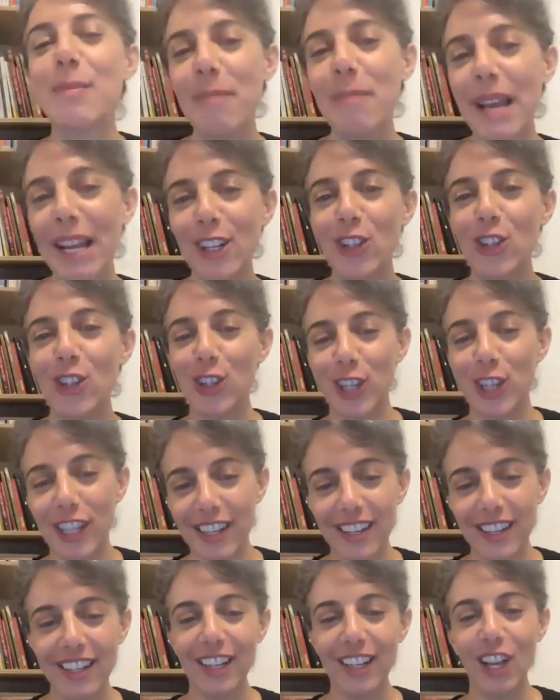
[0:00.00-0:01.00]

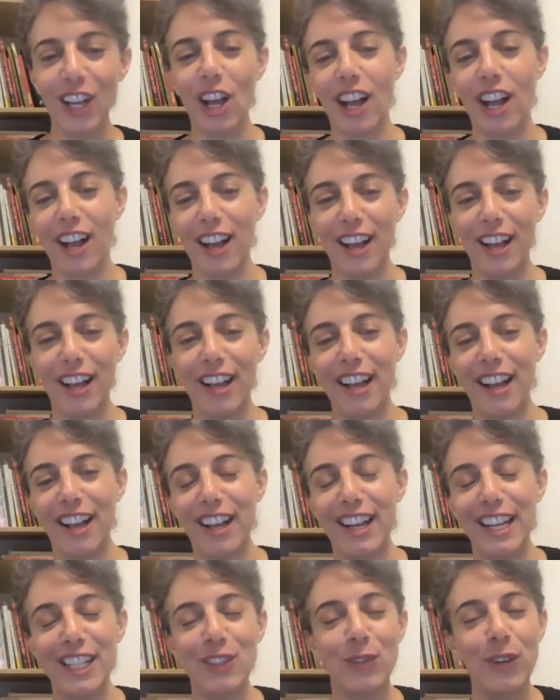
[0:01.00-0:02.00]
mention, uh,
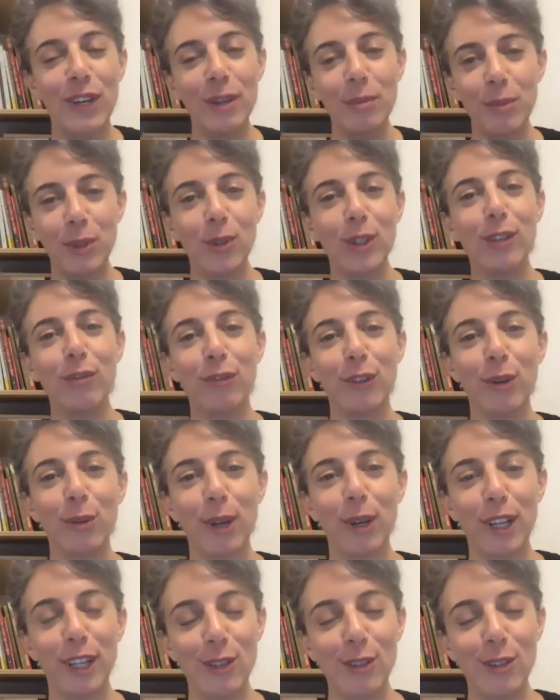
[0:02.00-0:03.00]
uh, it's very beautiful
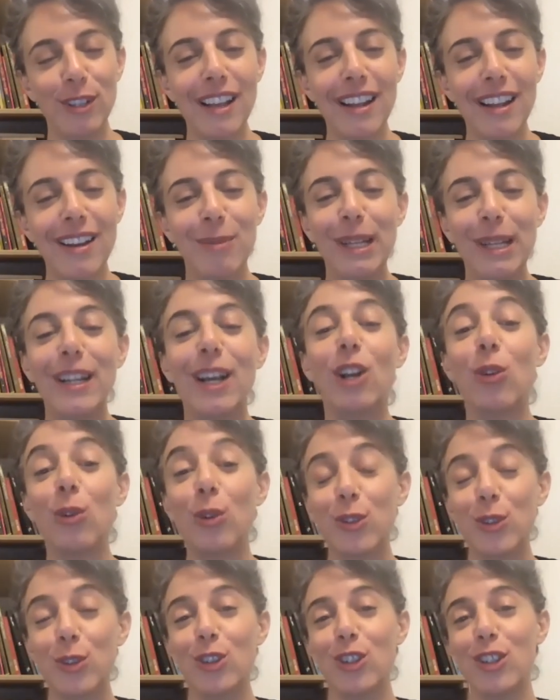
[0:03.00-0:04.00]
what you said, but I'll
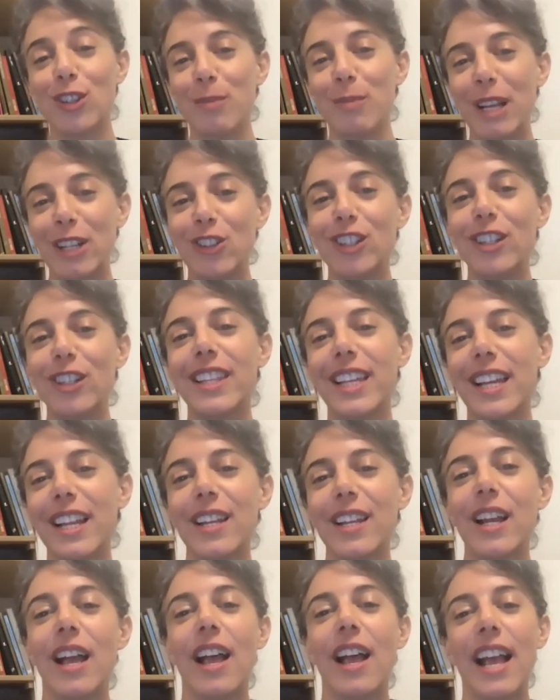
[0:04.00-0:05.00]
also just mention
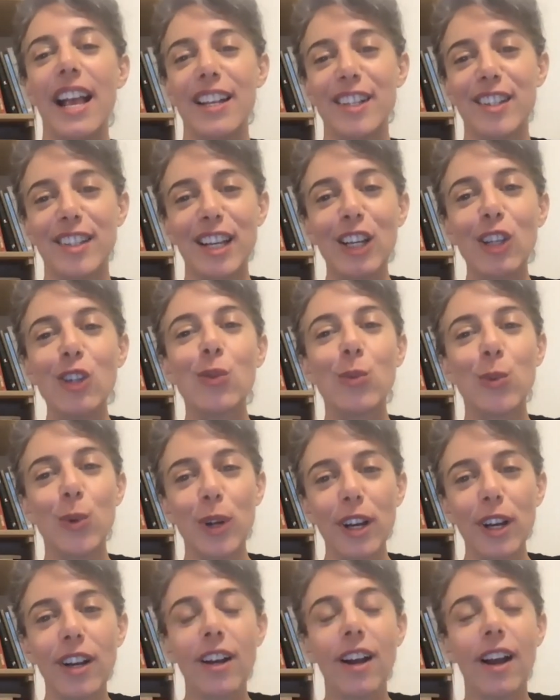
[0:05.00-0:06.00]
that Esther's
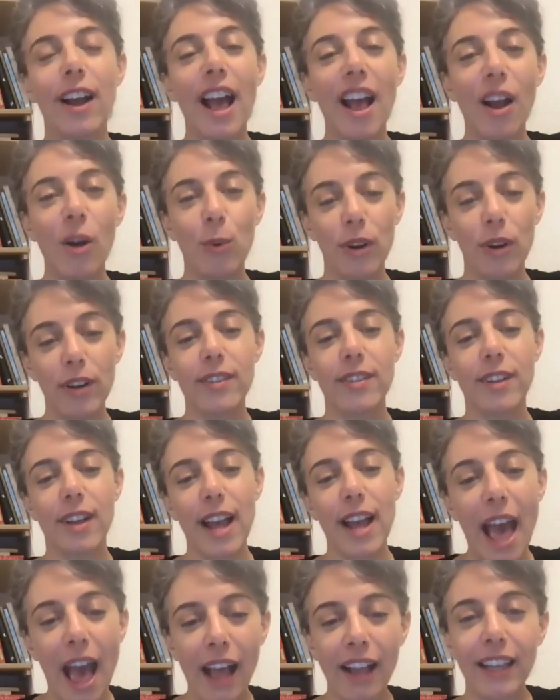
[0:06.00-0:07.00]
work are, works
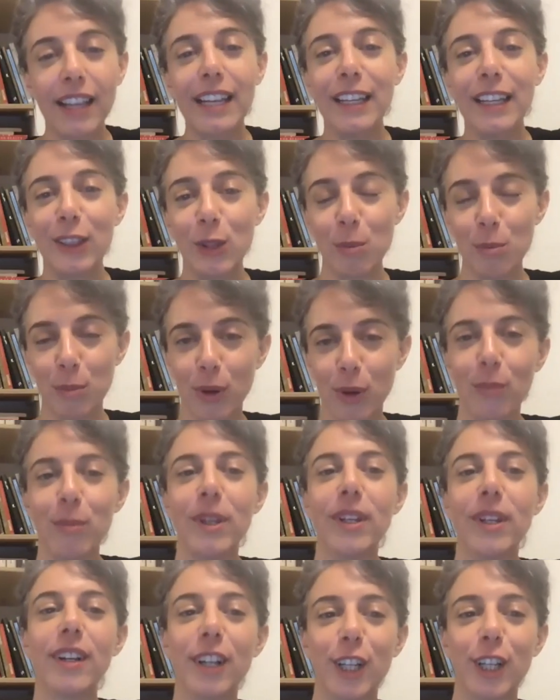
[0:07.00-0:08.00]
are hanging in the
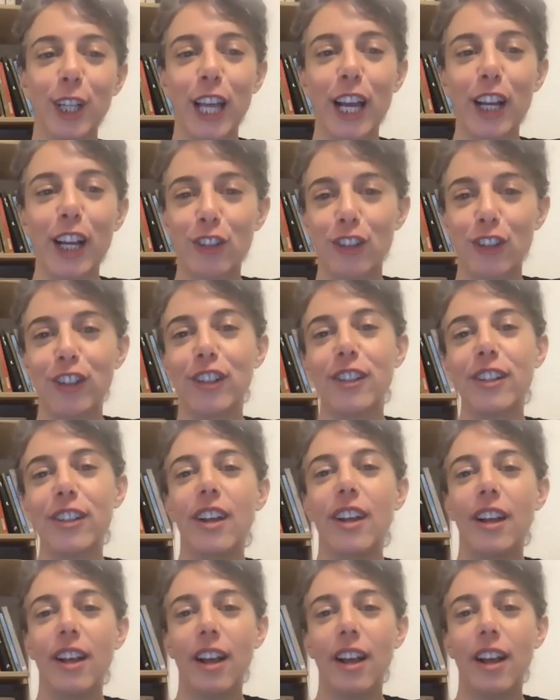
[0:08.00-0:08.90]
permanent collection